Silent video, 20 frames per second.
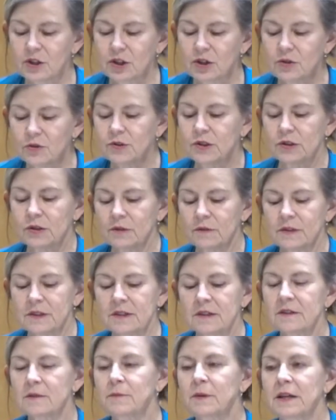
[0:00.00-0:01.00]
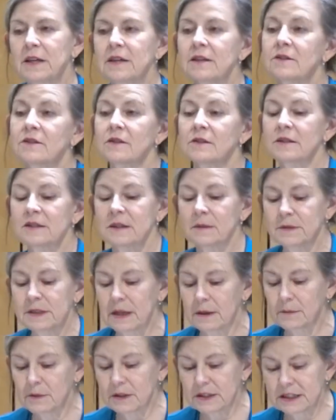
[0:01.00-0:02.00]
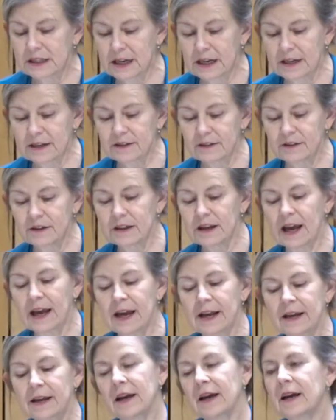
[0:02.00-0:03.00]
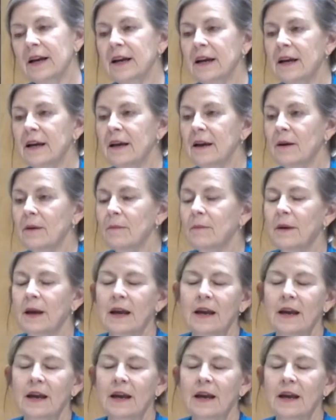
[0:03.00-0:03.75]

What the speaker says: 2 services begins on September 10th at 9 a.m.